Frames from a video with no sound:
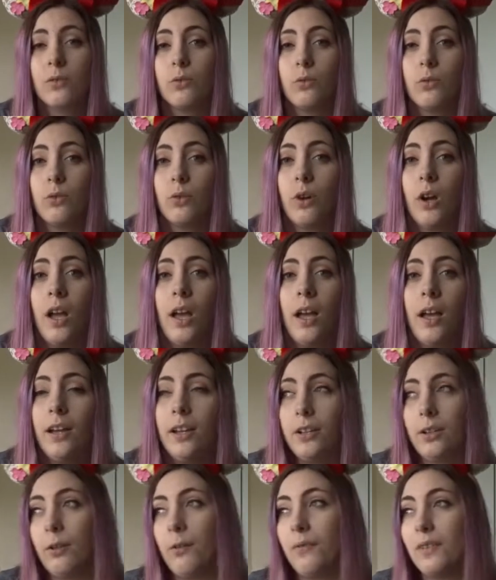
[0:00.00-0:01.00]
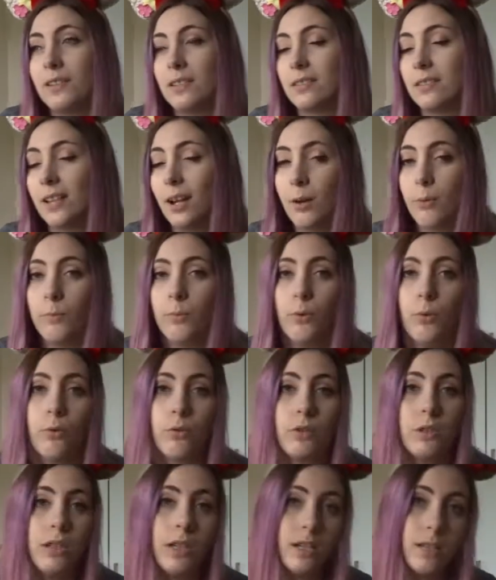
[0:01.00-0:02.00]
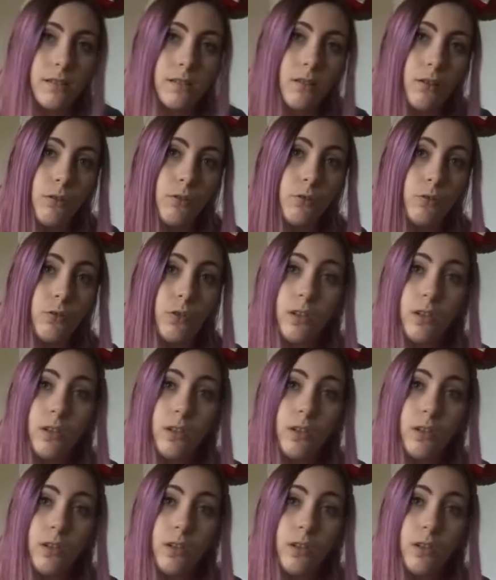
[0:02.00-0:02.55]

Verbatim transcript: or you know, if there's a downpour and you get soaked,